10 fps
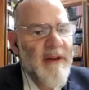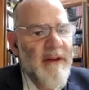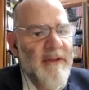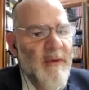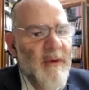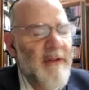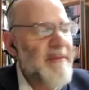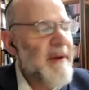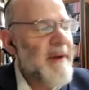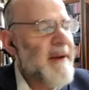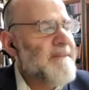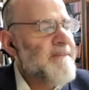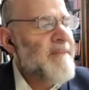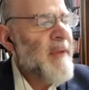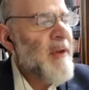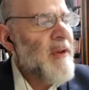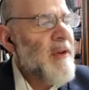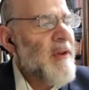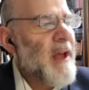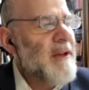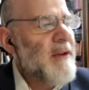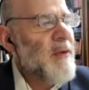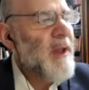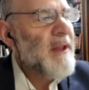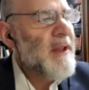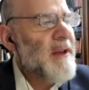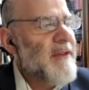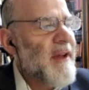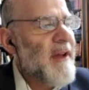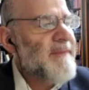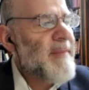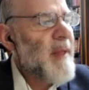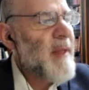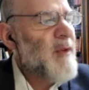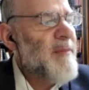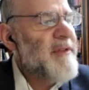silk works better. Not a low quality silk. You